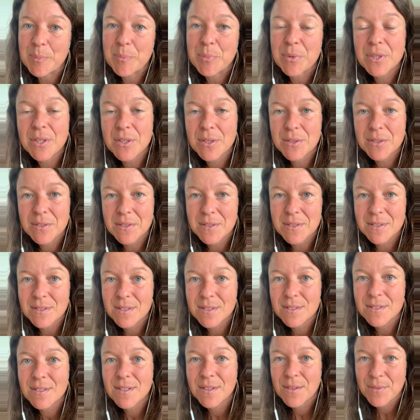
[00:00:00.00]
because
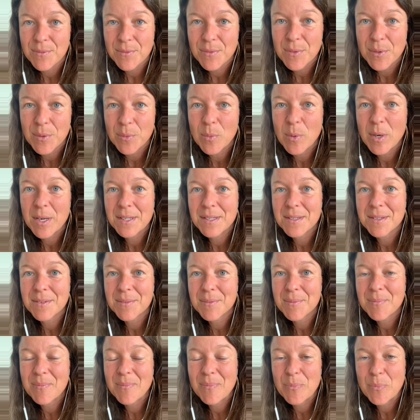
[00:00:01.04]
it's the one